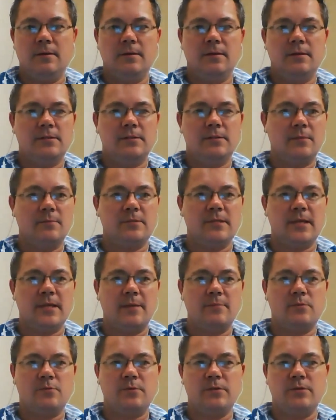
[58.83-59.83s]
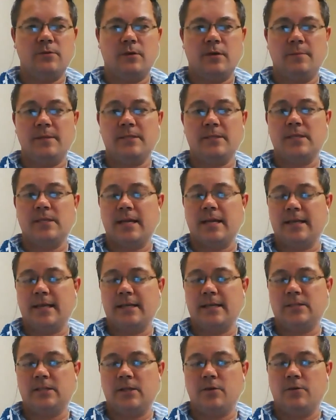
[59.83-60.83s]
Sometimes when you're on a mission, I had to
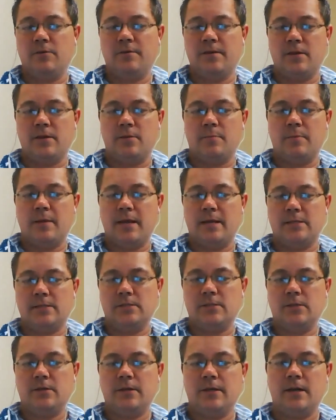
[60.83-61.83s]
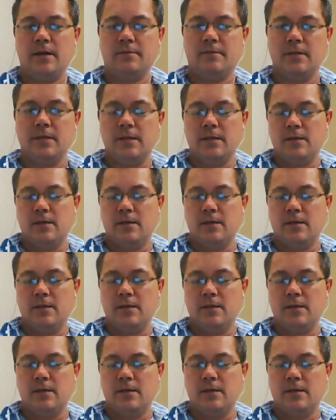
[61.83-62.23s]
actually go to the other page and turn it off.